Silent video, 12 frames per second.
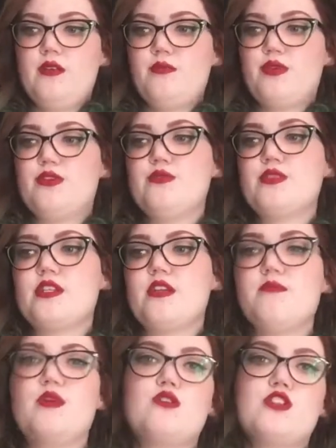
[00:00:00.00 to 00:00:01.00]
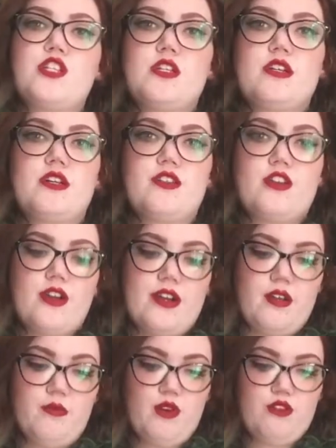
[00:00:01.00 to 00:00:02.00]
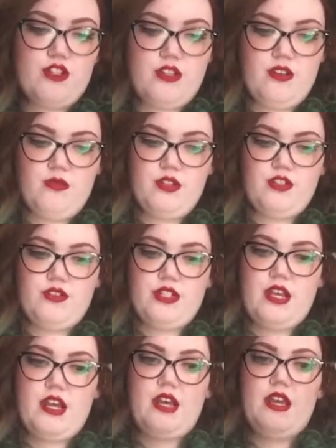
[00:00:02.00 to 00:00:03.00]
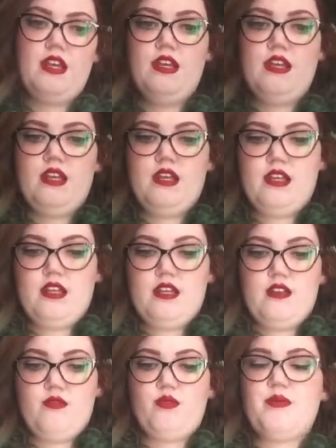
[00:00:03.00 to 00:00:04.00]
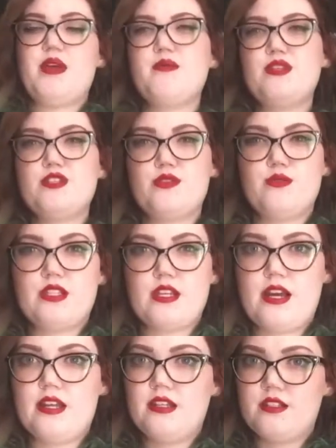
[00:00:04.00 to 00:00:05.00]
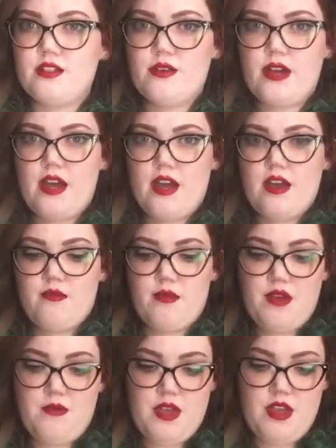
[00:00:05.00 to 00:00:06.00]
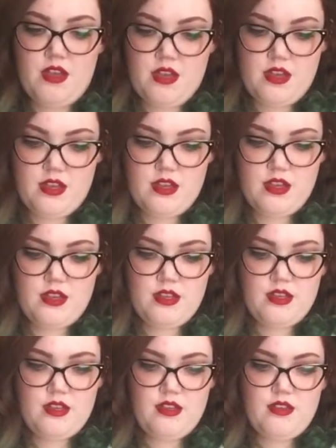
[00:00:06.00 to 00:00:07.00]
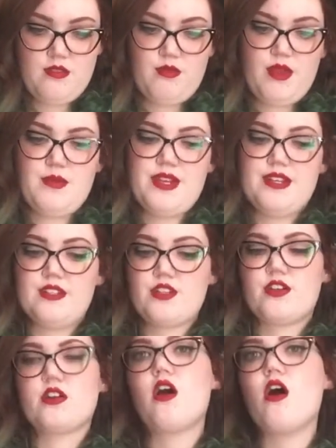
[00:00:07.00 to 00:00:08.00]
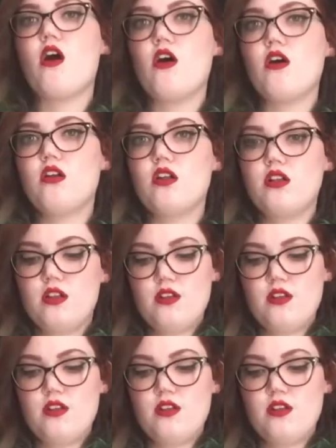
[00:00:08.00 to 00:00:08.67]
produce an emotion, a cathartic emotion in which you say, well, maybe suicide is okay. Maybe it is her call.